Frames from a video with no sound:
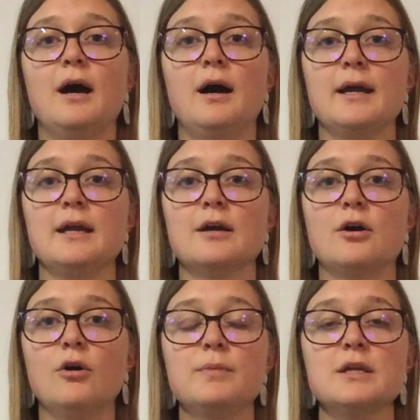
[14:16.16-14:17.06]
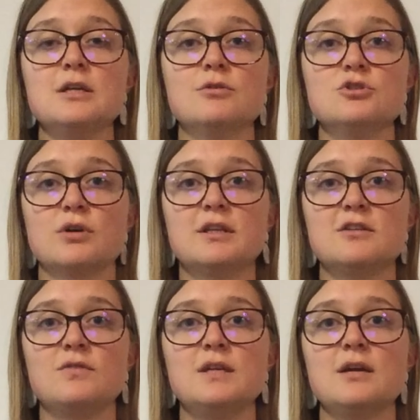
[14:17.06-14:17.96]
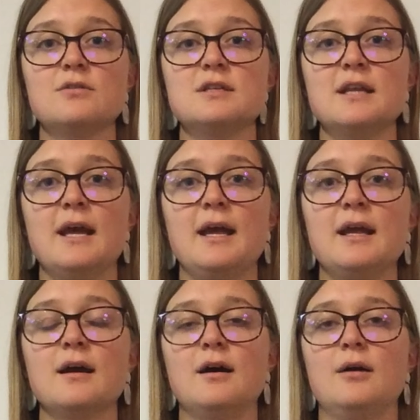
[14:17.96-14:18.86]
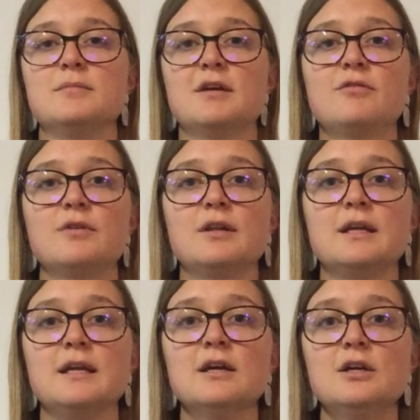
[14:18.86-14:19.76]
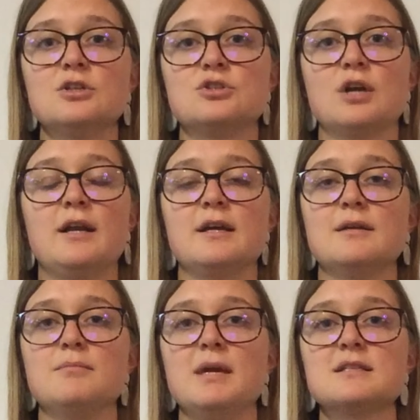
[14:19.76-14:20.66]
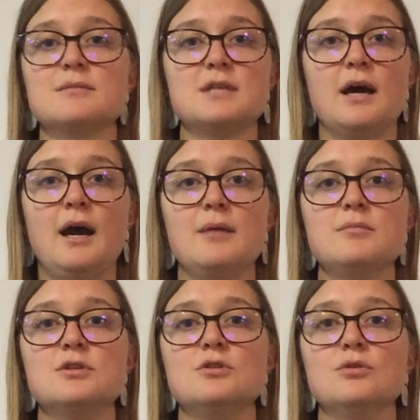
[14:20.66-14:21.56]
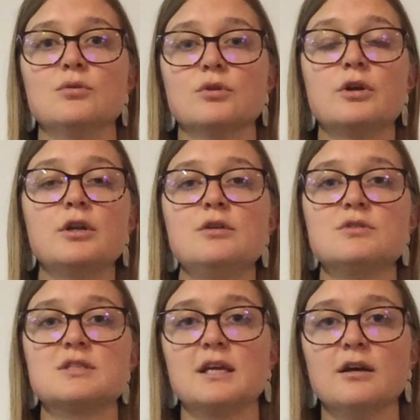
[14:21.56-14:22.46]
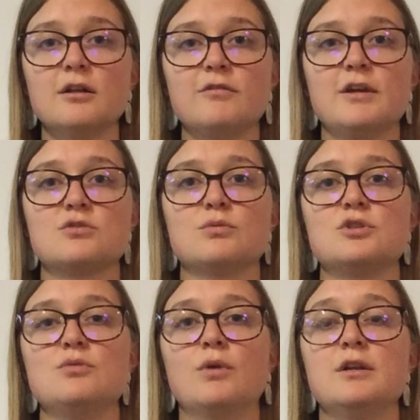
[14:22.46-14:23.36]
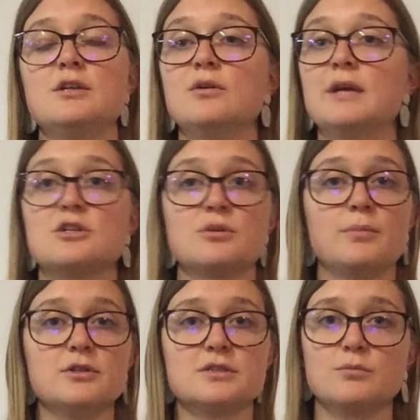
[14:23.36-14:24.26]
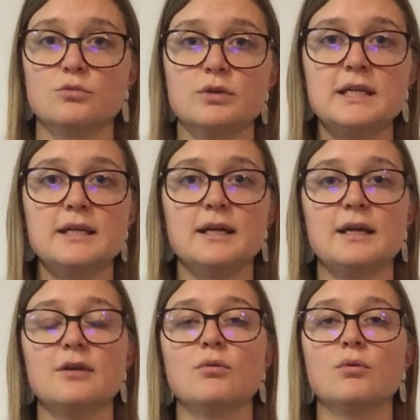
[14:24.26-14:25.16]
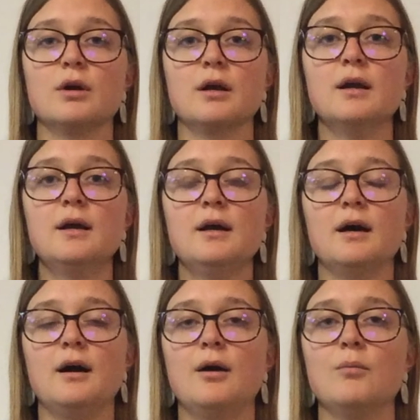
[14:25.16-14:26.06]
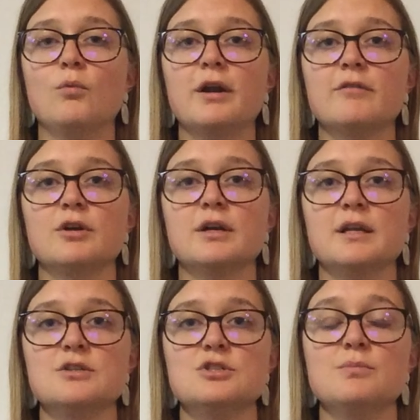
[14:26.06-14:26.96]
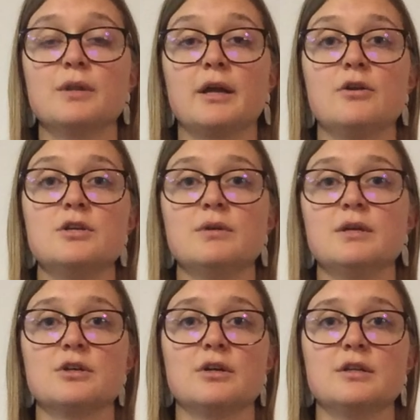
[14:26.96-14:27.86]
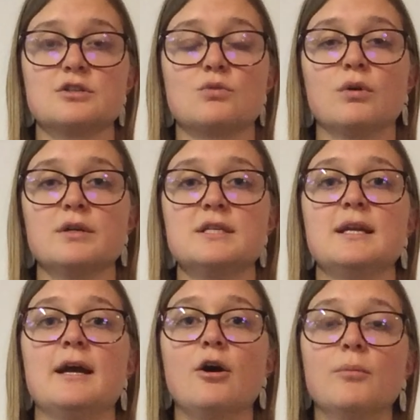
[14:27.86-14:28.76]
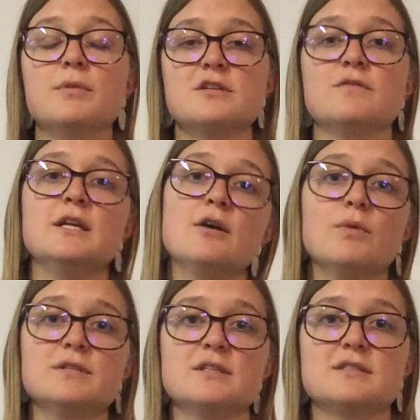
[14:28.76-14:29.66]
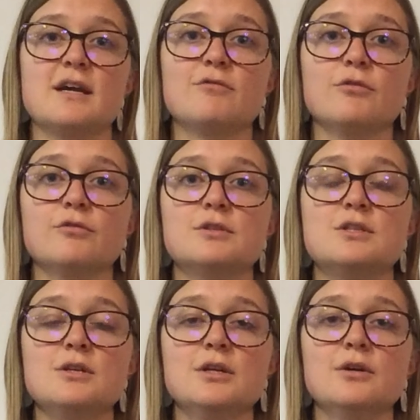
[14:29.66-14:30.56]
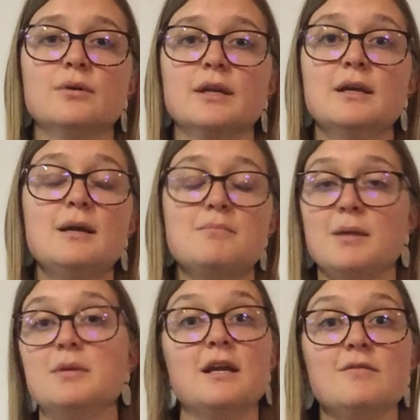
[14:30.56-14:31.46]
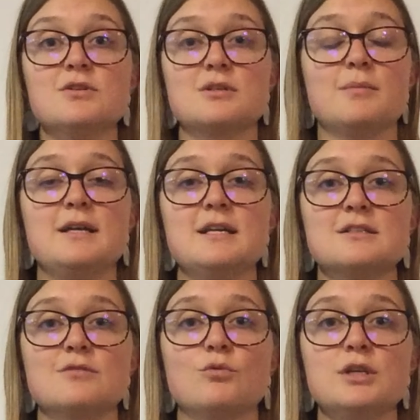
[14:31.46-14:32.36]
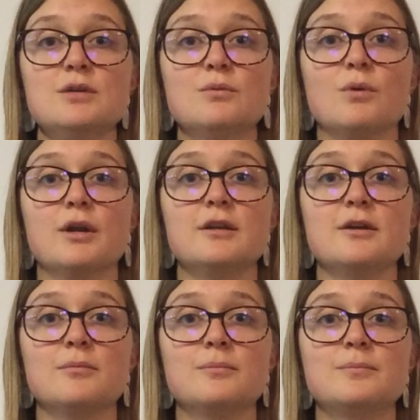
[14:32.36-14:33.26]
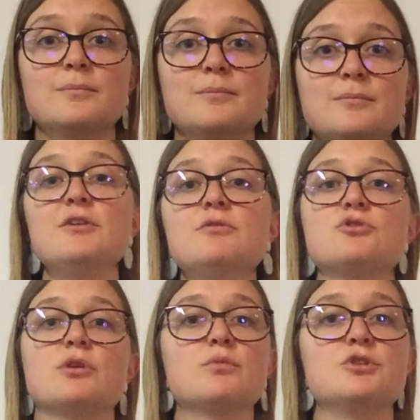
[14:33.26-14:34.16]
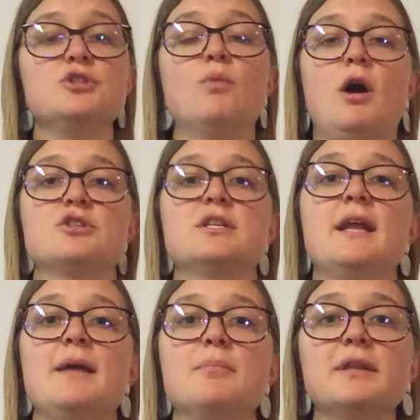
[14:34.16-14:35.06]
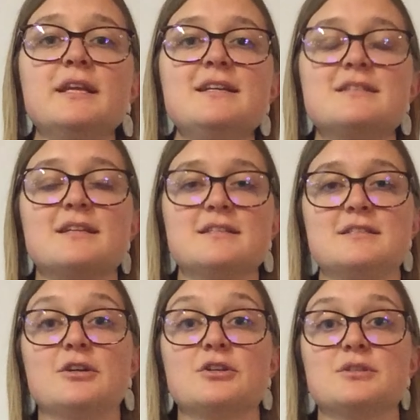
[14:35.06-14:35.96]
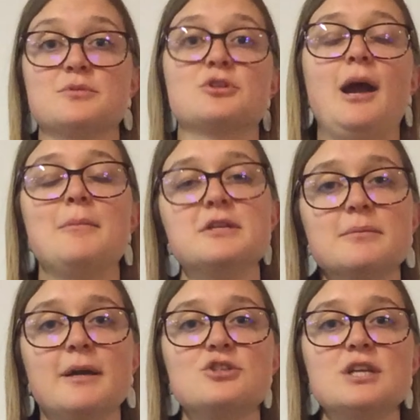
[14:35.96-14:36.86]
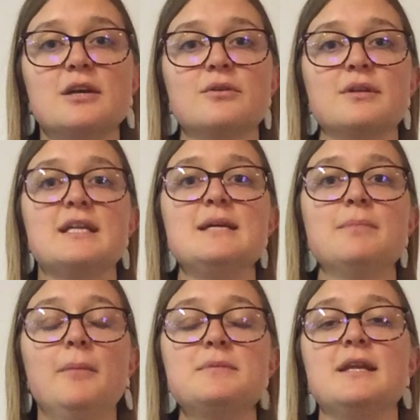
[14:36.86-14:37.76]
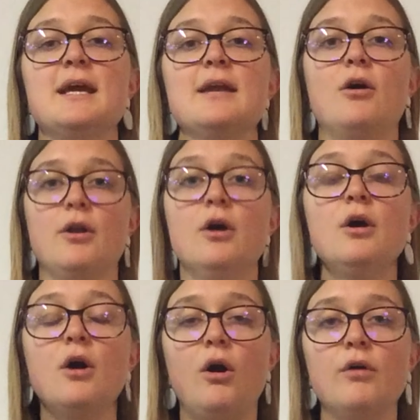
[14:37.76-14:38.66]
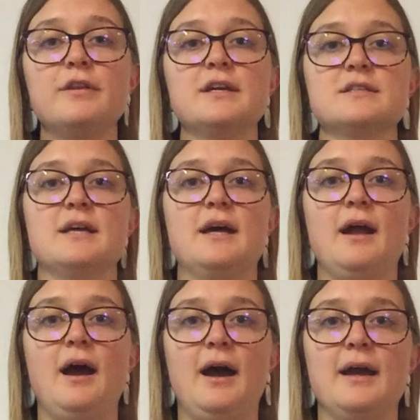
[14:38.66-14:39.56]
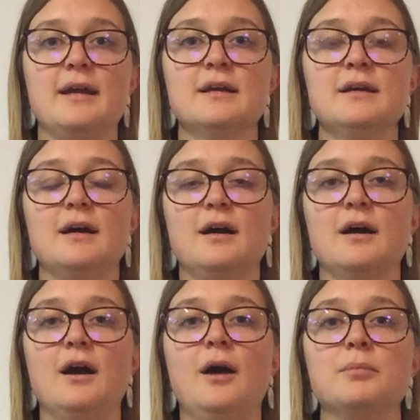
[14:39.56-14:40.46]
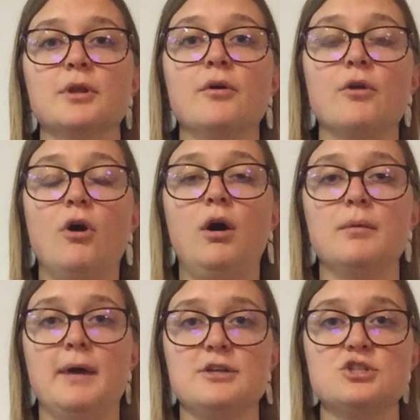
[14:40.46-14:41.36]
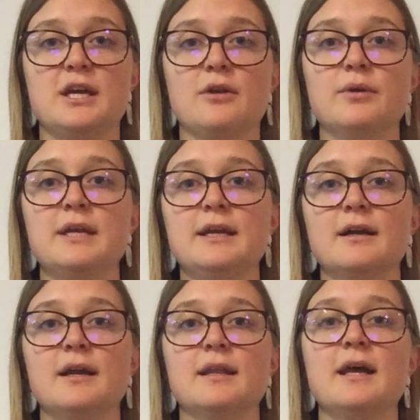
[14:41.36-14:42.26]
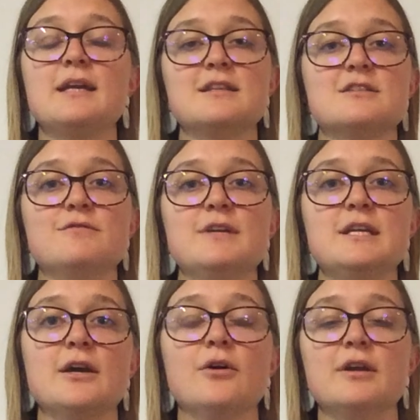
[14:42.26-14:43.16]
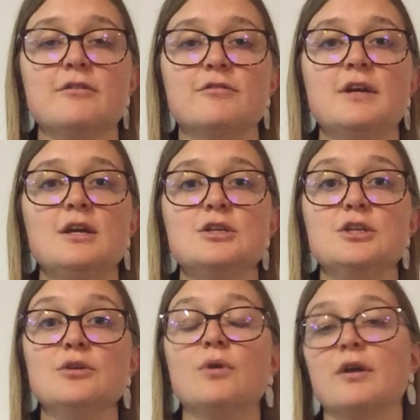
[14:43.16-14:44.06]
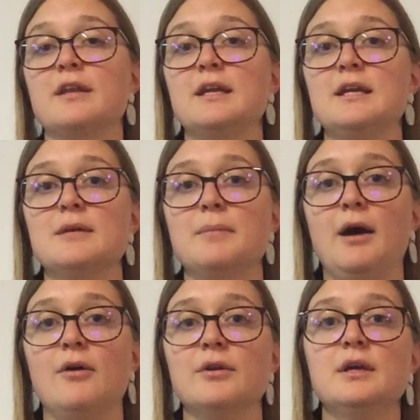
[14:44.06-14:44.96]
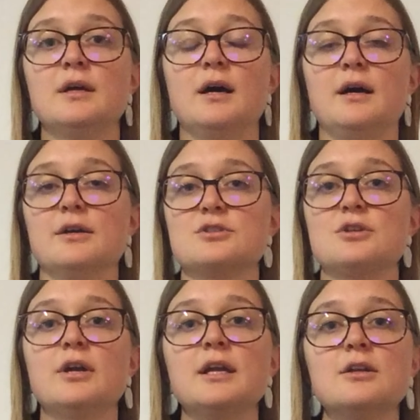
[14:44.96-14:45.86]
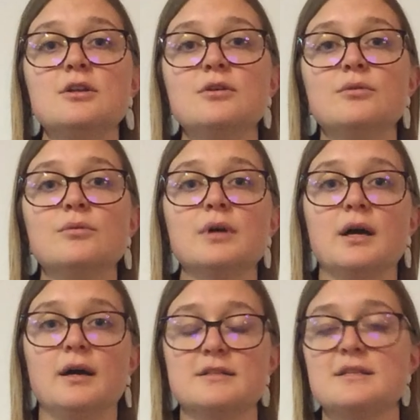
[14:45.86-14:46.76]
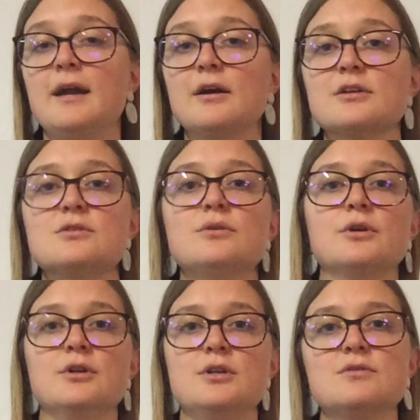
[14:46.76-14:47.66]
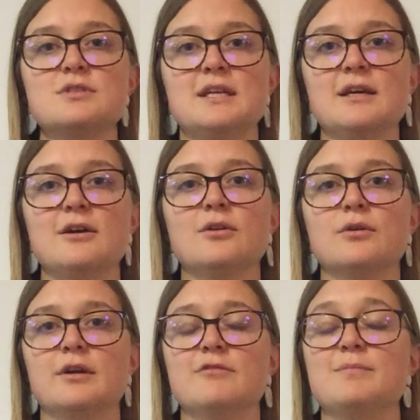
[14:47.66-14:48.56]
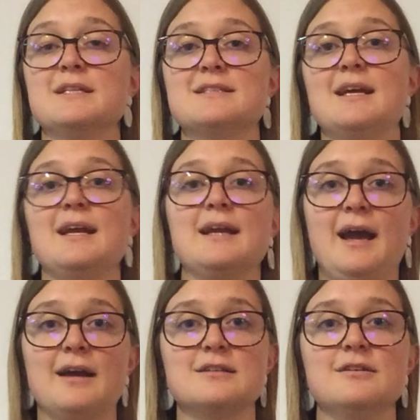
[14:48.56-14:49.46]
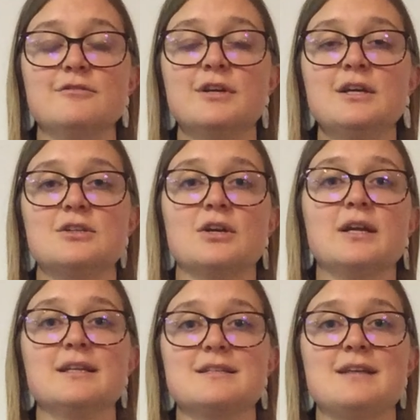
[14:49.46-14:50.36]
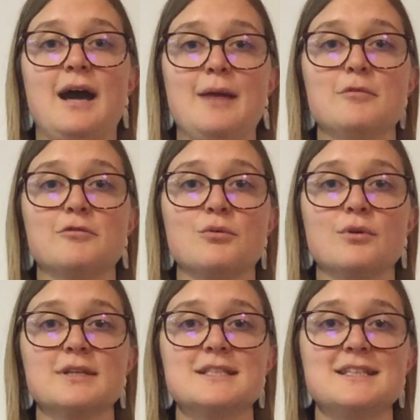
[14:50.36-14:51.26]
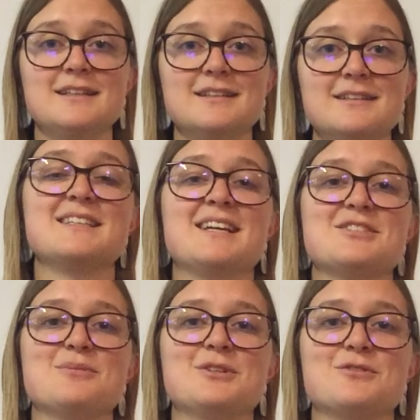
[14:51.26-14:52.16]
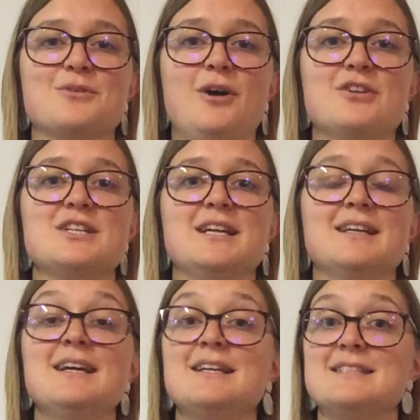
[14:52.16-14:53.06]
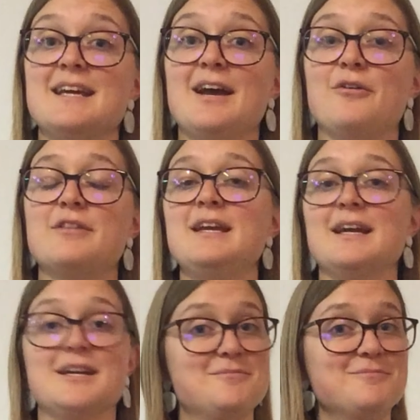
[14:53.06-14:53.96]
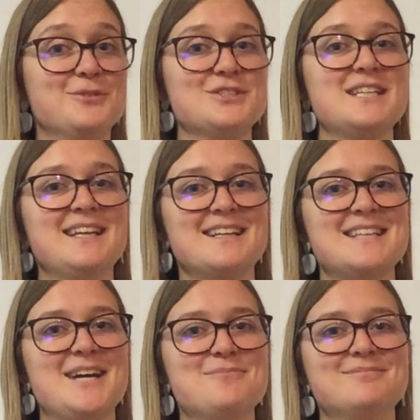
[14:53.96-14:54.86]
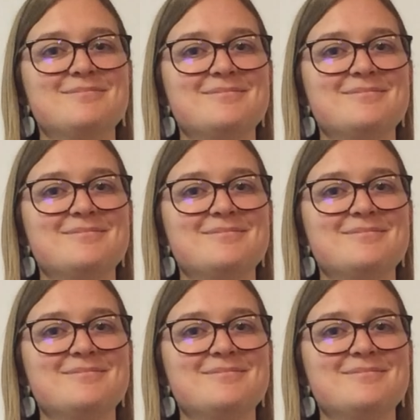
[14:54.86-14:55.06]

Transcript: I hope that you enjoyed this video today. Um, definitely try to make some time to learn a new skill if that's what you want to do, catch up on some reading or um, whatever it is you plan on doing during this quarantine. I hope this video was insightful to you and maybe gave you some ideas of what you would want to do. If you enjoyed what you watched today, please consider subscribing to my channel to keep up to date on all things that I uh, upload on my channel here and like this video if you are thinking about uh, starting a new uh, side hustle or a new skill or have been staying active during this time of quarantine. Thanks again so much for watching. Stay healthy and we'll see you next time.